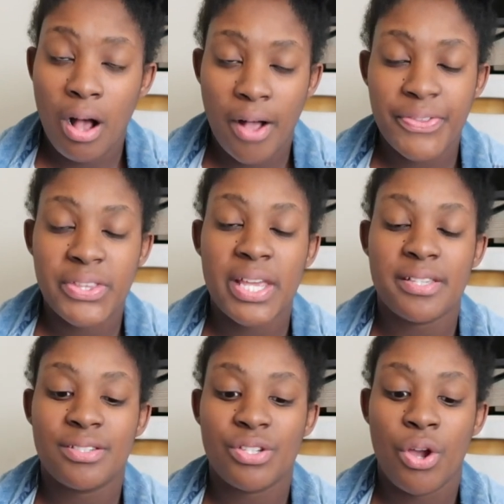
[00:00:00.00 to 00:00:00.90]
on the
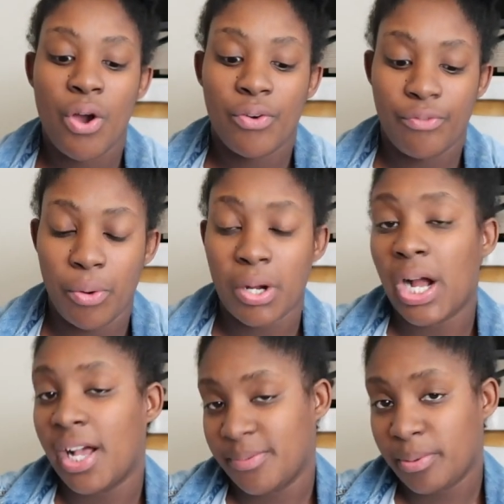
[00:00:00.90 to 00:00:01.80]
list for
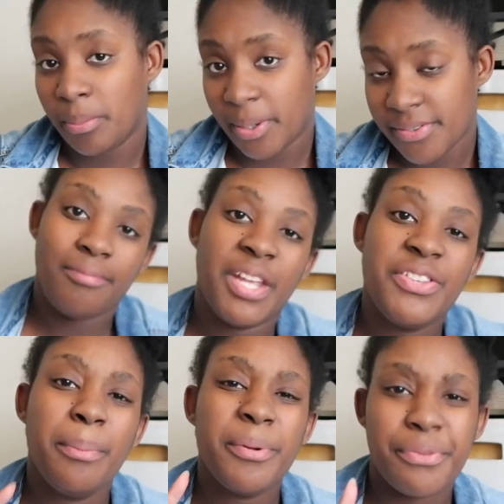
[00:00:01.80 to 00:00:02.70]
hospital birth.
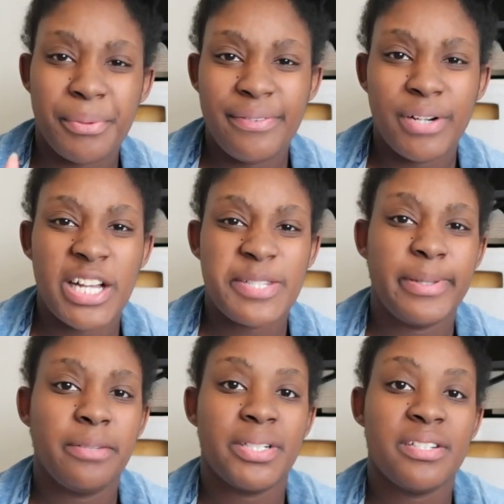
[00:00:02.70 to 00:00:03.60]
Number three for
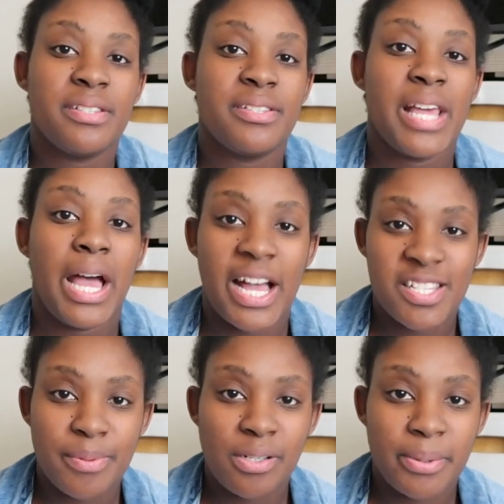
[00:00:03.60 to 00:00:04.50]
hospital births is that
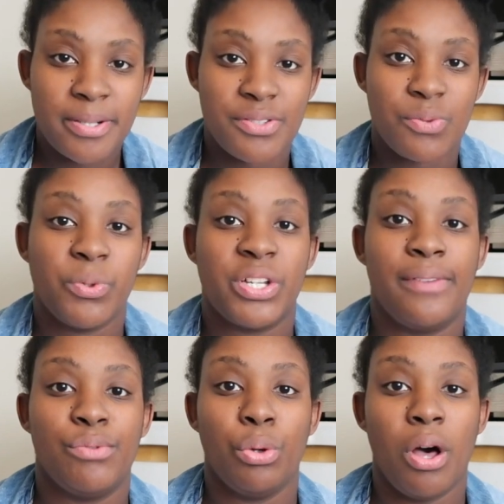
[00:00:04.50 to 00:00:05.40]
hospital births will
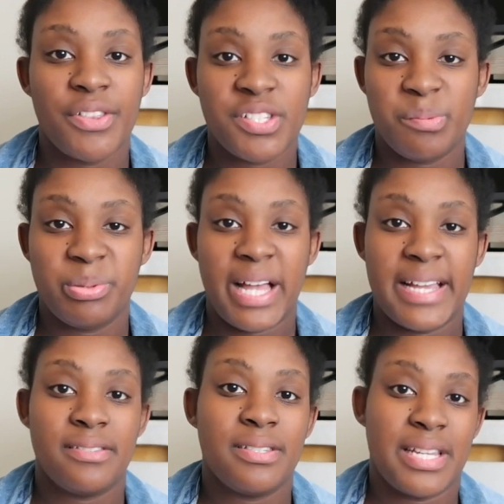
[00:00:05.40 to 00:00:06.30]
give you all the
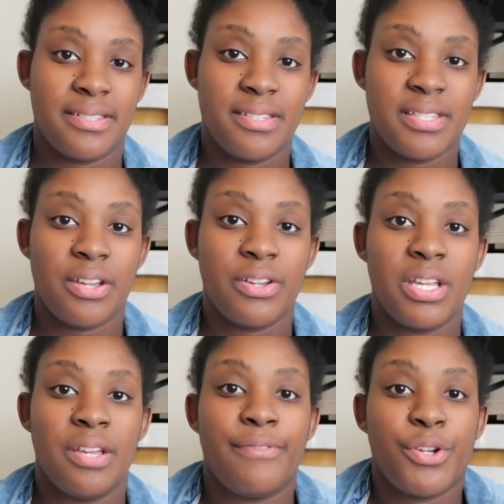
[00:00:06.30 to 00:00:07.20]
supplies
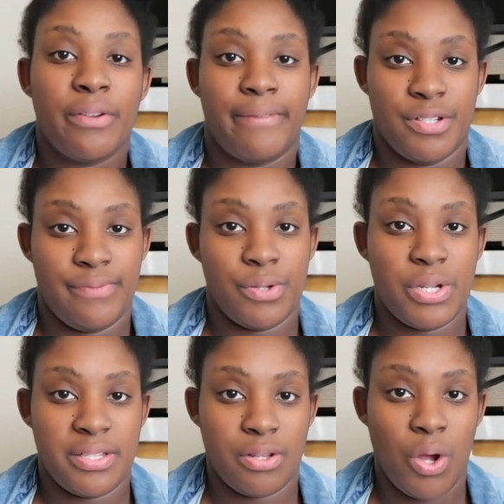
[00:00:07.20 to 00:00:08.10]
necessary for your first few
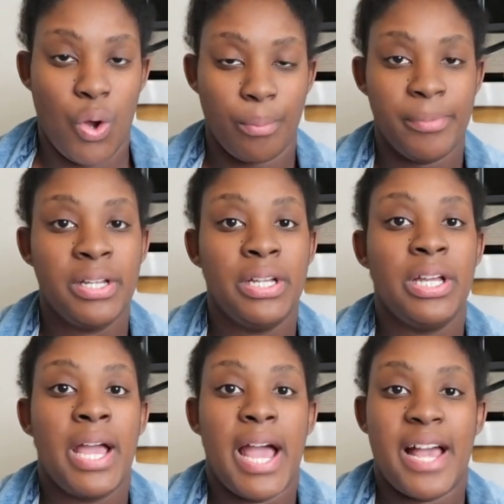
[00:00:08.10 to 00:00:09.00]
days at home
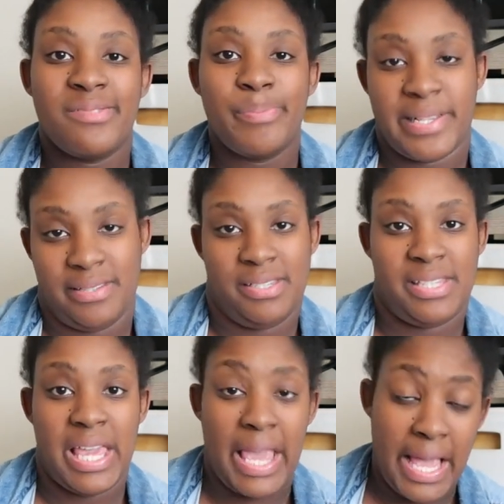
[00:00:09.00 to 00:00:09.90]
as best as
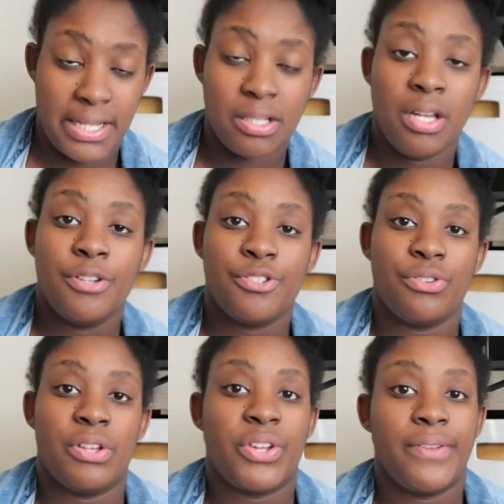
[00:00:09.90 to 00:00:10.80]
they can.
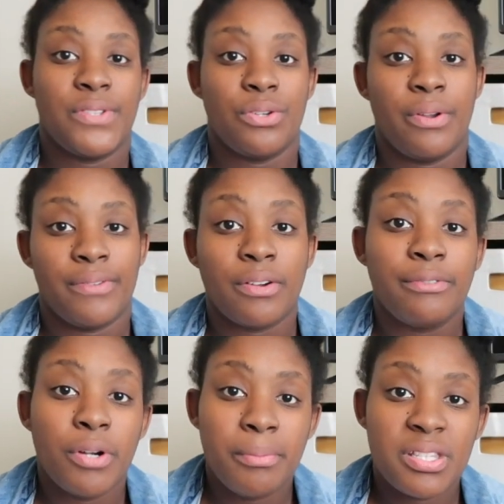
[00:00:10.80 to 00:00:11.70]
So they'll give you, if you're a
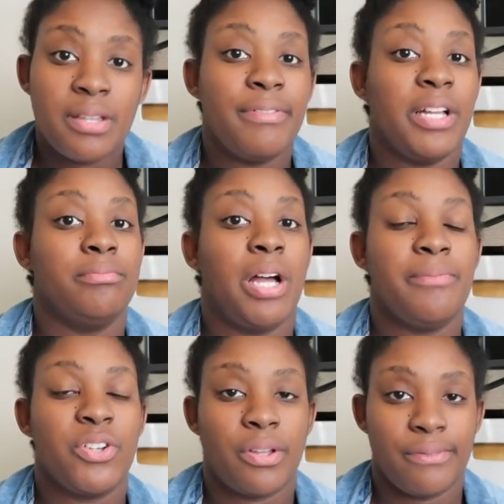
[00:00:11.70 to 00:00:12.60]
formula fed
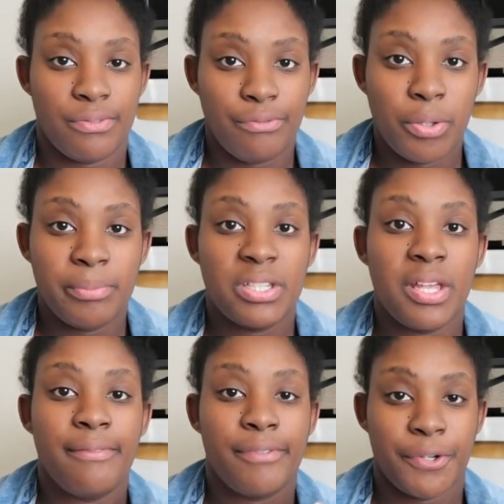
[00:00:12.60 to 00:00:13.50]
mom, they'll give you
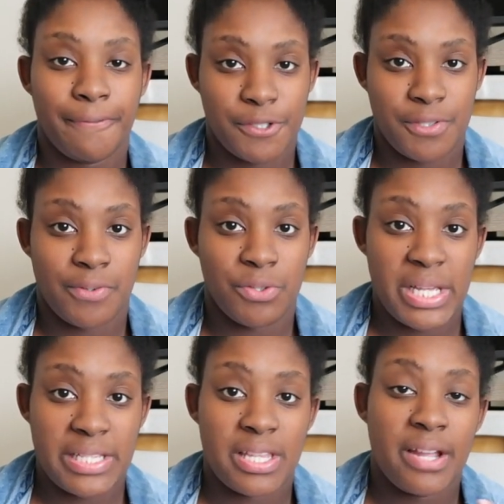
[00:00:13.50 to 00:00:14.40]
formula for your first few
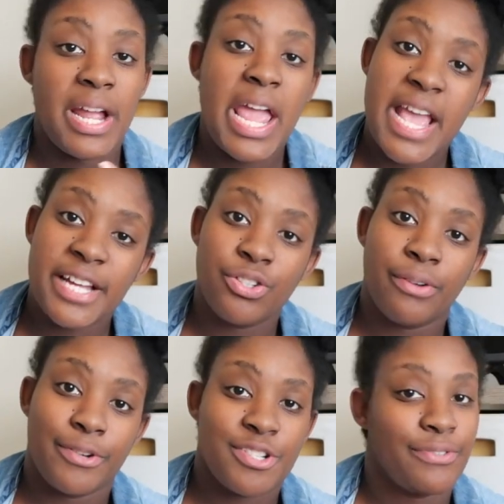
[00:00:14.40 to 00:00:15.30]
days there and
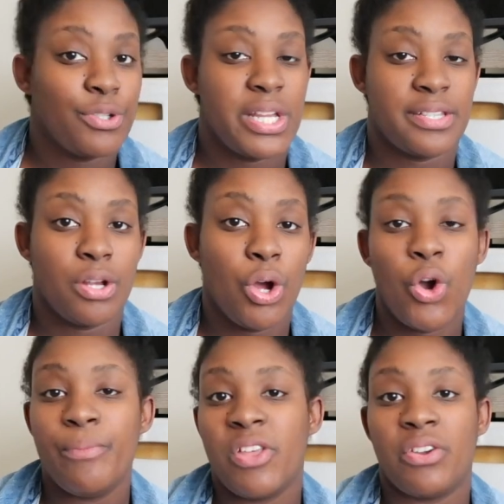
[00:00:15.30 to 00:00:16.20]
your first few days at
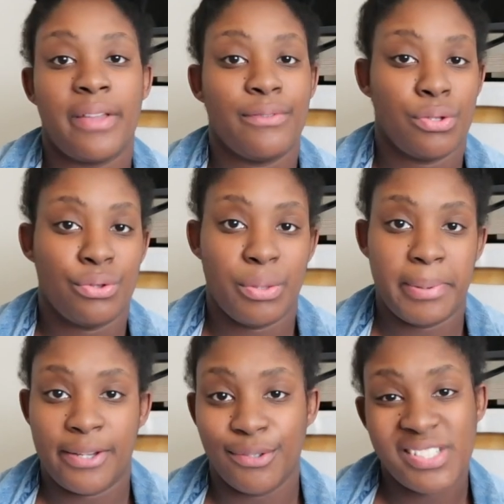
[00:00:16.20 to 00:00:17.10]
home. They'll give you the
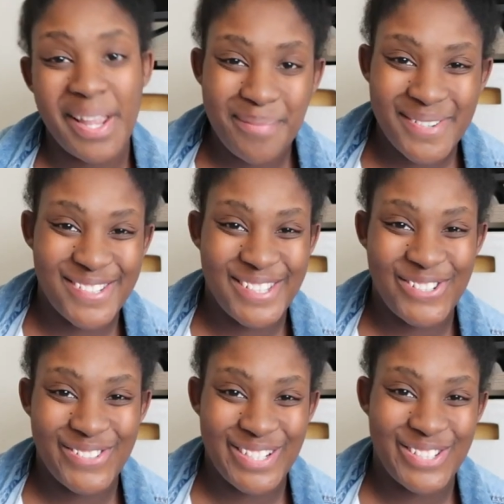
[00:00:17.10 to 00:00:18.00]
big old diapers
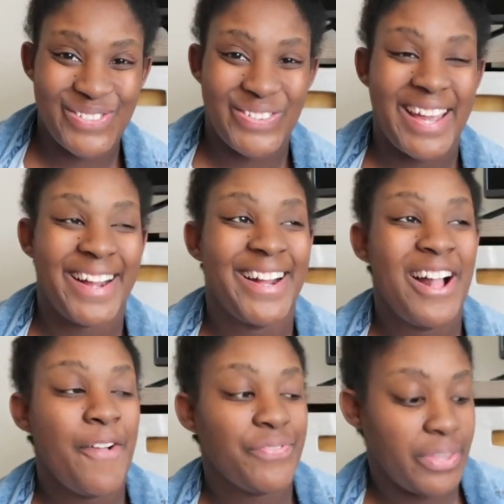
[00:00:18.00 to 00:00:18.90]
that you need to wear.
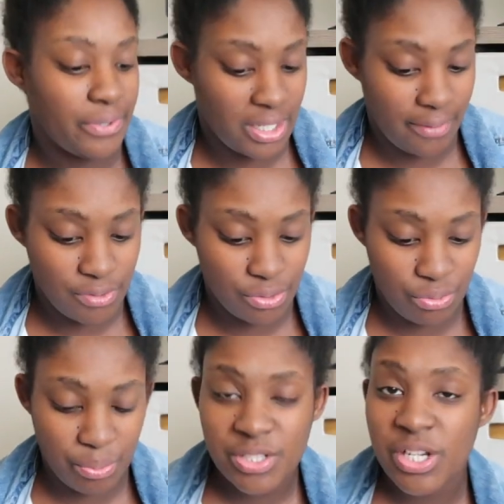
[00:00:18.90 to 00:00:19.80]
They'll give you
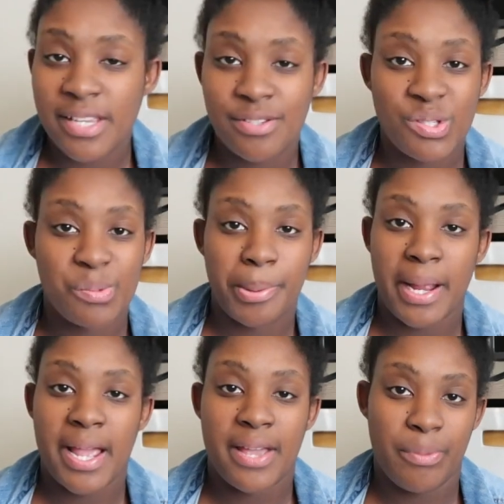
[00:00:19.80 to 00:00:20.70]
the witch hazel
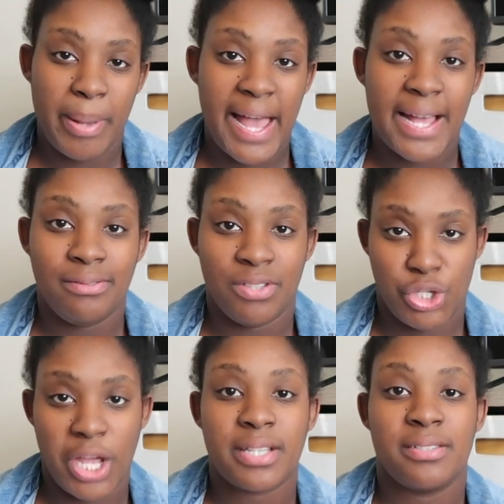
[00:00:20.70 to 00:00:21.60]
spray, the pad, the
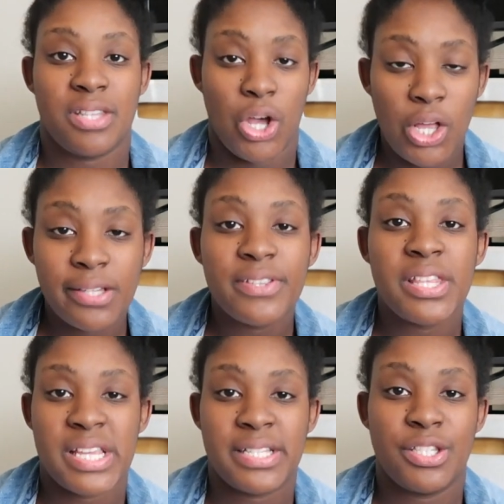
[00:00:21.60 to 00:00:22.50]
chucks, all of
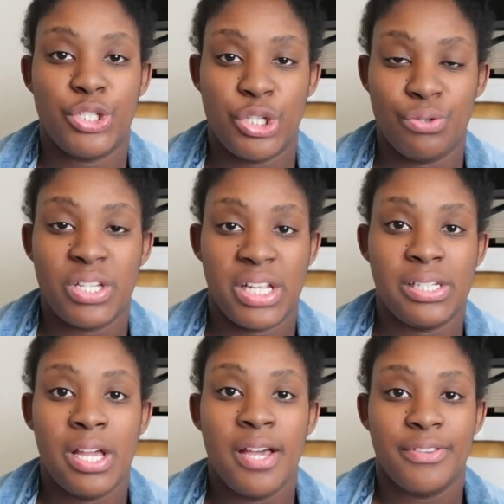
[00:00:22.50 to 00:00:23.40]
the things that you
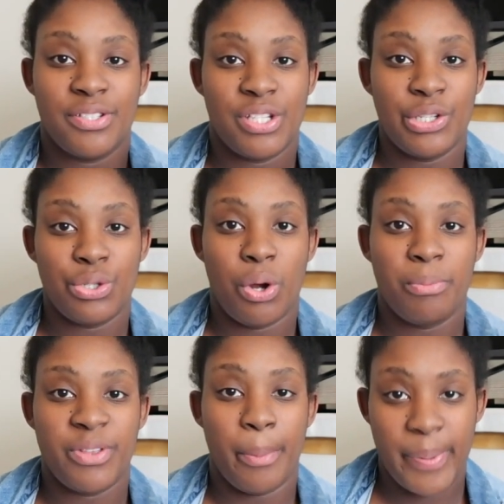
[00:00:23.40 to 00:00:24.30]
need. They'll send you
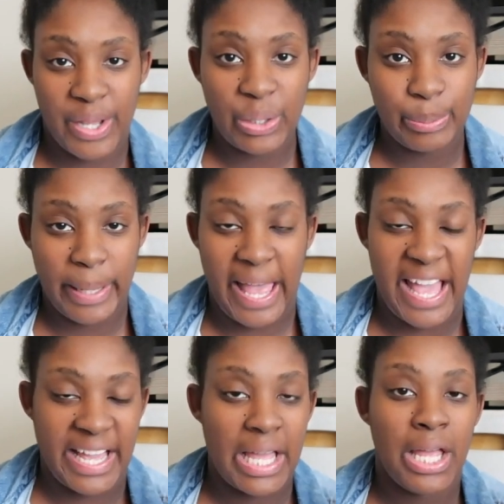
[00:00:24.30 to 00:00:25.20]
home with a big old
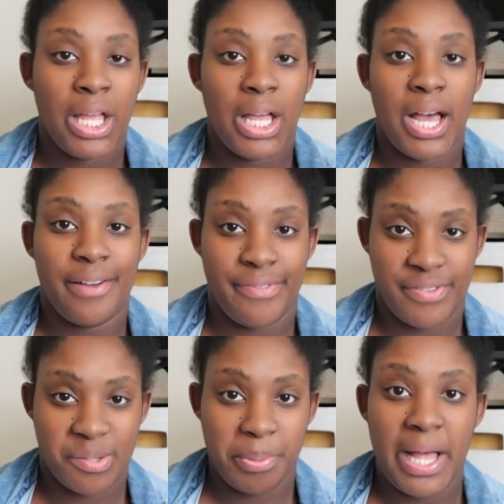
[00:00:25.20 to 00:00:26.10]
bag of
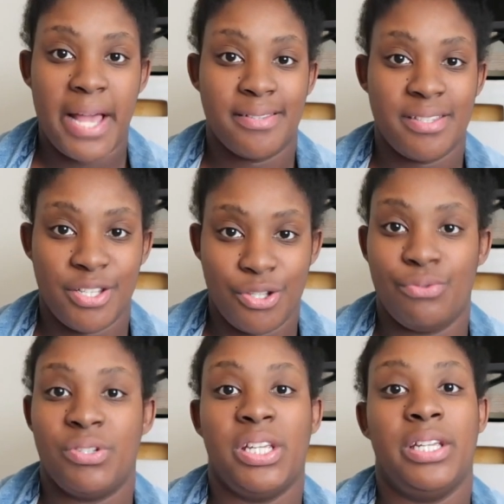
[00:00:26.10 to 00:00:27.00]
supplies that
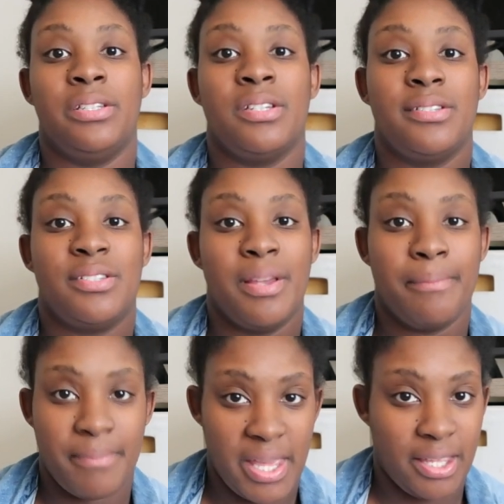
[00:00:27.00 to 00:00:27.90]
you need to
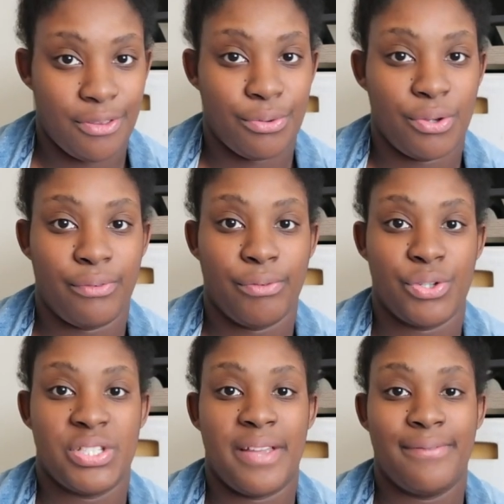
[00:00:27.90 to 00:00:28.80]
make it through your
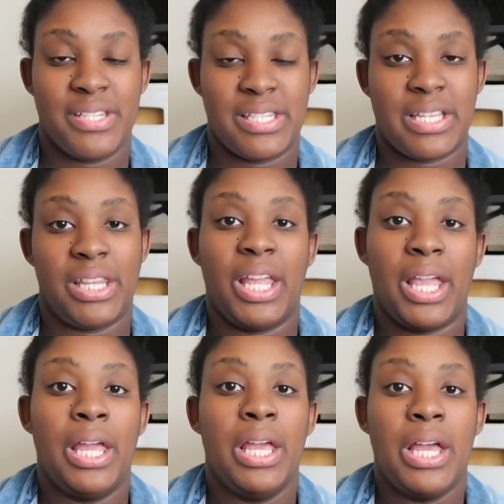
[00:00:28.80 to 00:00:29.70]
first day
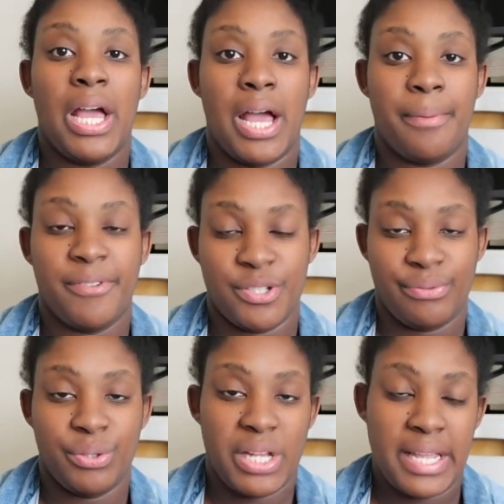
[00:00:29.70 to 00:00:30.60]
physically,
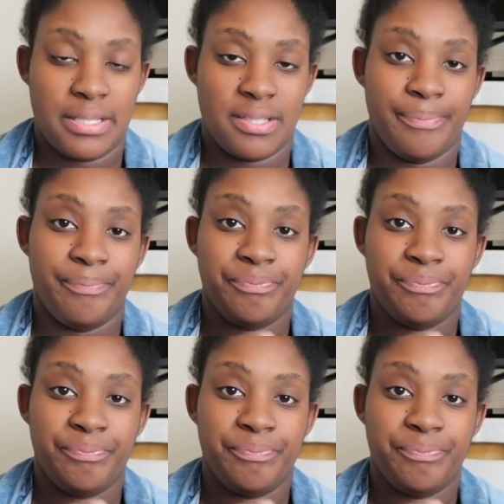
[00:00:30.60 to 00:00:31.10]
first few days